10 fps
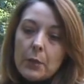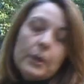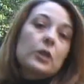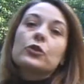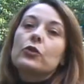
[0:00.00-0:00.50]

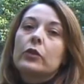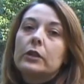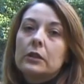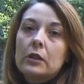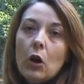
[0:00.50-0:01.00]
make sure
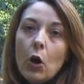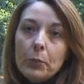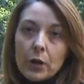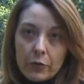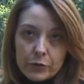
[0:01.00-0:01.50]
that the
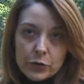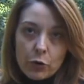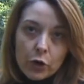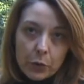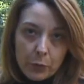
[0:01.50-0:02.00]

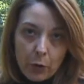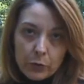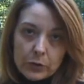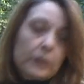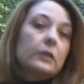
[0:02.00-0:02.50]
OpenOffice.org
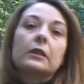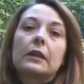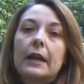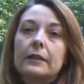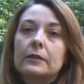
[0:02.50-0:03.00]
product
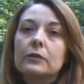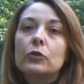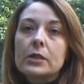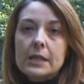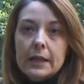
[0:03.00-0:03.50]
gets
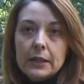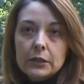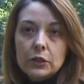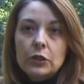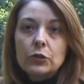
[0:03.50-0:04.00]

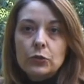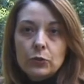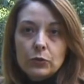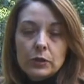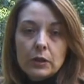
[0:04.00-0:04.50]
translated
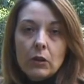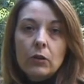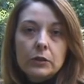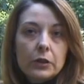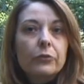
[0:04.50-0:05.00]
into
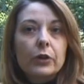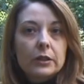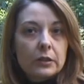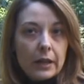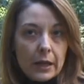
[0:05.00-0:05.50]
all
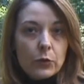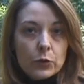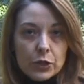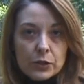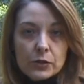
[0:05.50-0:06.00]
different languages.